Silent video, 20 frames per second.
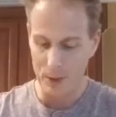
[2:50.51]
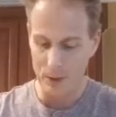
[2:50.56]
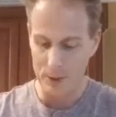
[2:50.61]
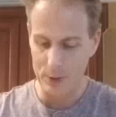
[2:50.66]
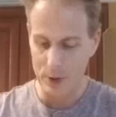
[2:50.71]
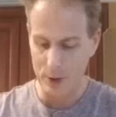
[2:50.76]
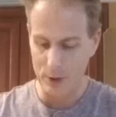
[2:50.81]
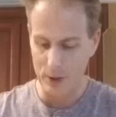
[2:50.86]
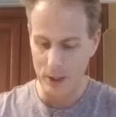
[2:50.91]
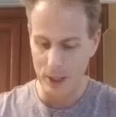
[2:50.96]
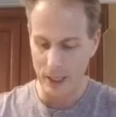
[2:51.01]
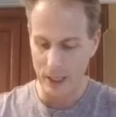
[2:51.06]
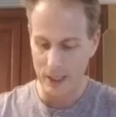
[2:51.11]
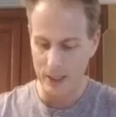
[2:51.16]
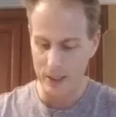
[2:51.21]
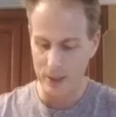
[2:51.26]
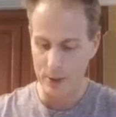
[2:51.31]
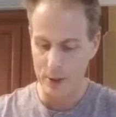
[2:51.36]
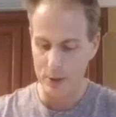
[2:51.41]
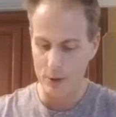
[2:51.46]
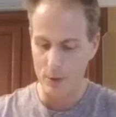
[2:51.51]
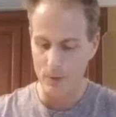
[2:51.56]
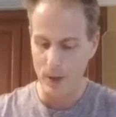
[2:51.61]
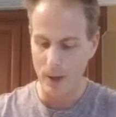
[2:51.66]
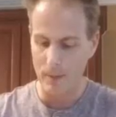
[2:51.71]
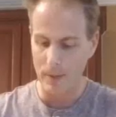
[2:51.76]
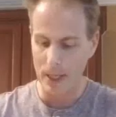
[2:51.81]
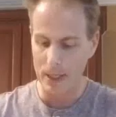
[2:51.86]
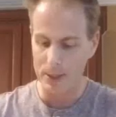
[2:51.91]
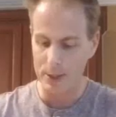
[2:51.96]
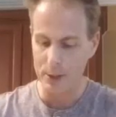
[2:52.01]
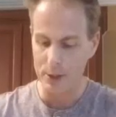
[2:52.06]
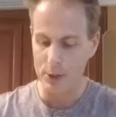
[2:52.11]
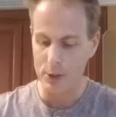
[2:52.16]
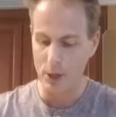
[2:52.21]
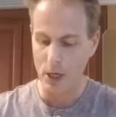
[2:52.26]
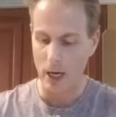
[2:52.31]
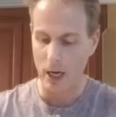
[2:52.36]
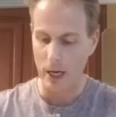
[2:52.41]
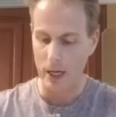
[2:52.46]
Certainly do my best to
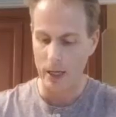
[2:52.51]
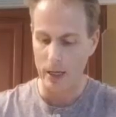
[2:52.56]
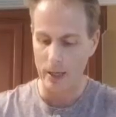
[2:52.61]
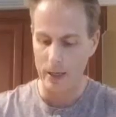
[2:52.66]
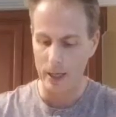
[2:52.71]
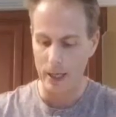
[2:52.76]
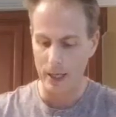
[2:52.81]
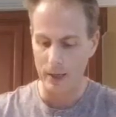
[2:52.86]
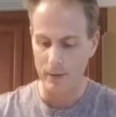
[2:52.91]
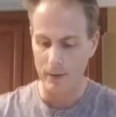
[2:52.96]
try and